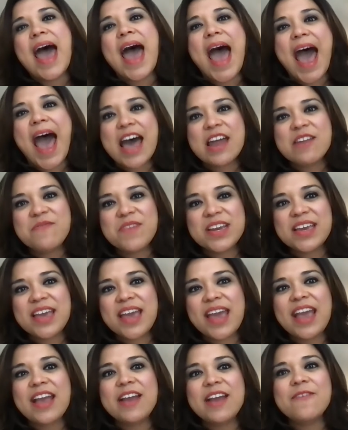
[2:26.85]

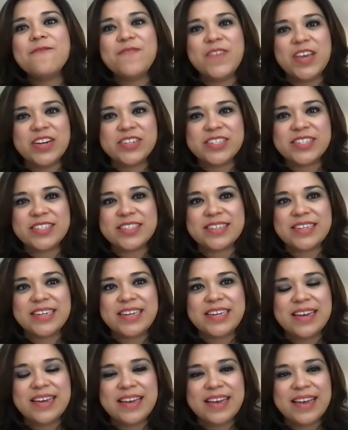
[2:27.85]
advocate
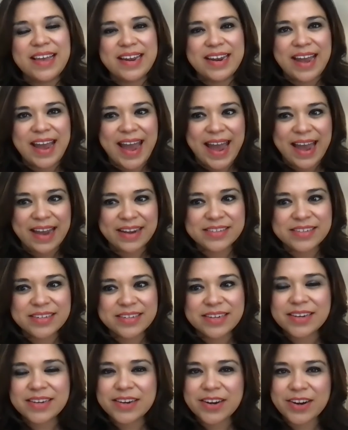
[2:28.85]
fiercely, and act
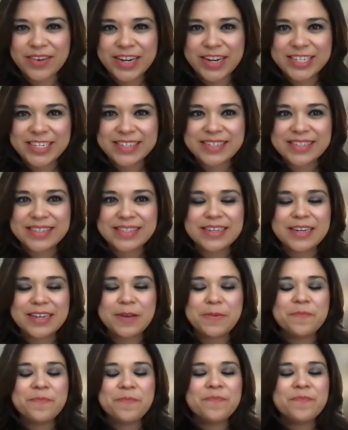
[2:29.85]
courageously.